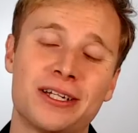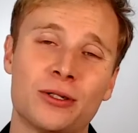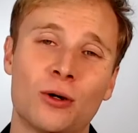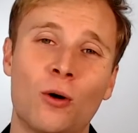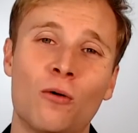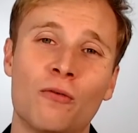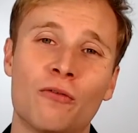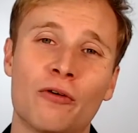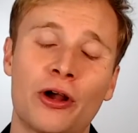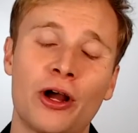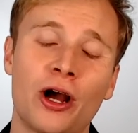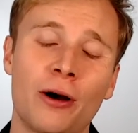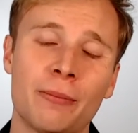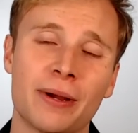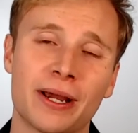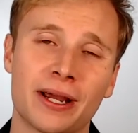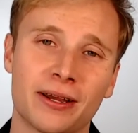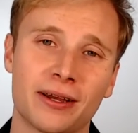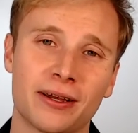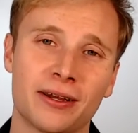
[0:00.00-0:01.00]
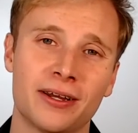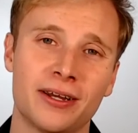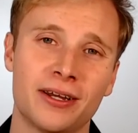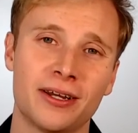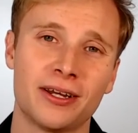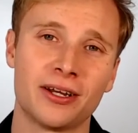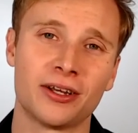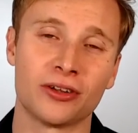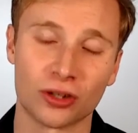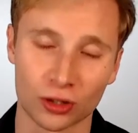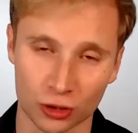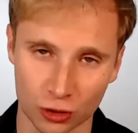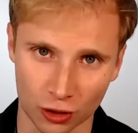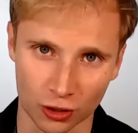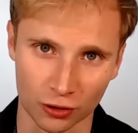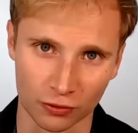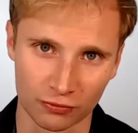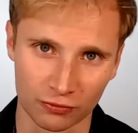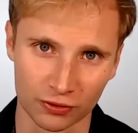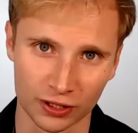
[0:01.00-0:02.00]
to overcoming the
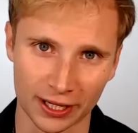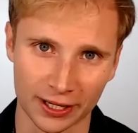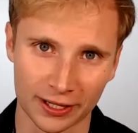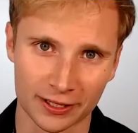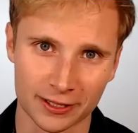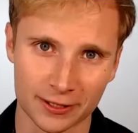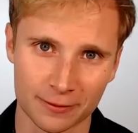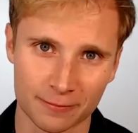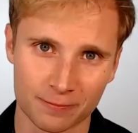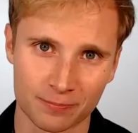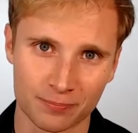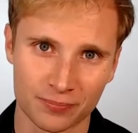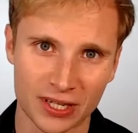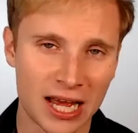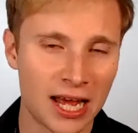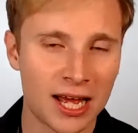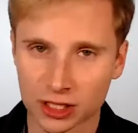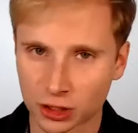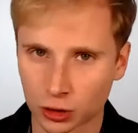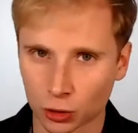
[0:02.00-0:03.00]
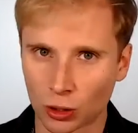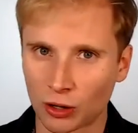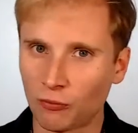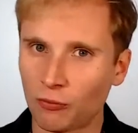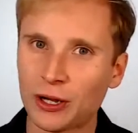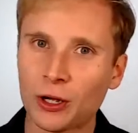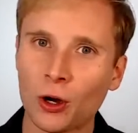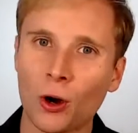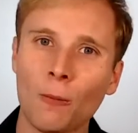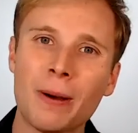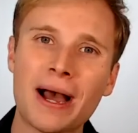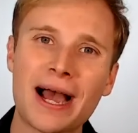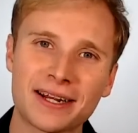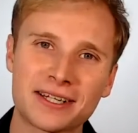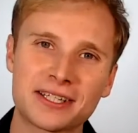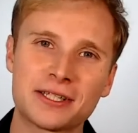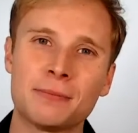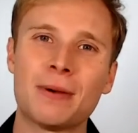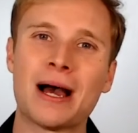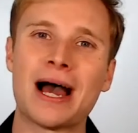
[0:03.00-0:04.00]
conflict. So if we go back
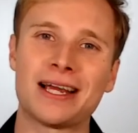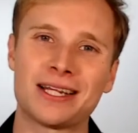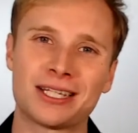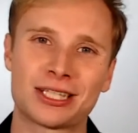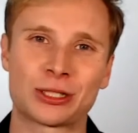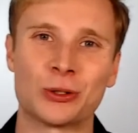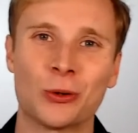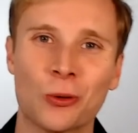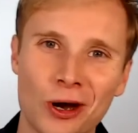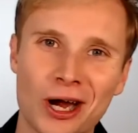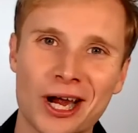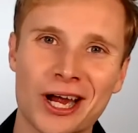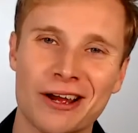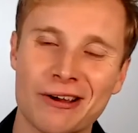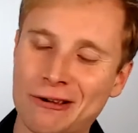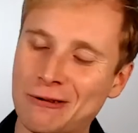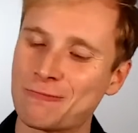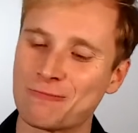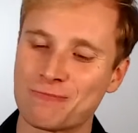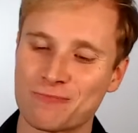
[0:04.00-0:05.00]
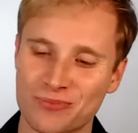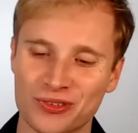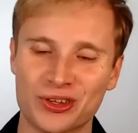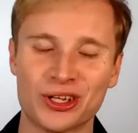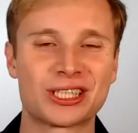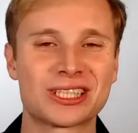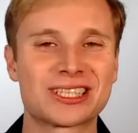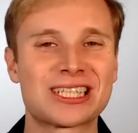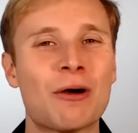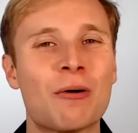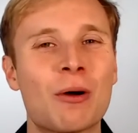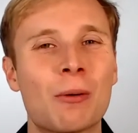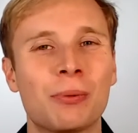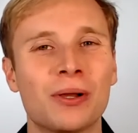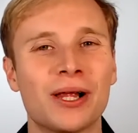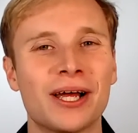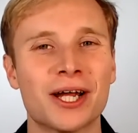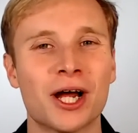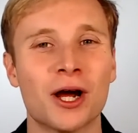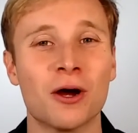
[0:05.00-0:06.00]
to my story, this is how it
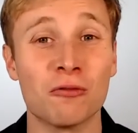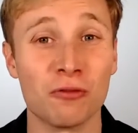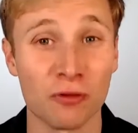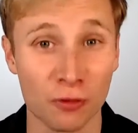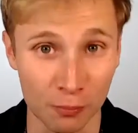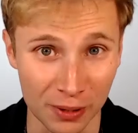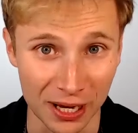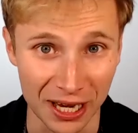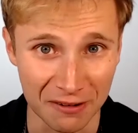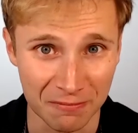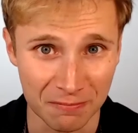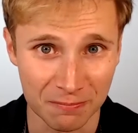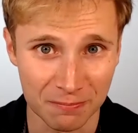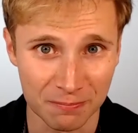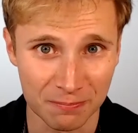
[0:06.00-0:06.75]
played out for me.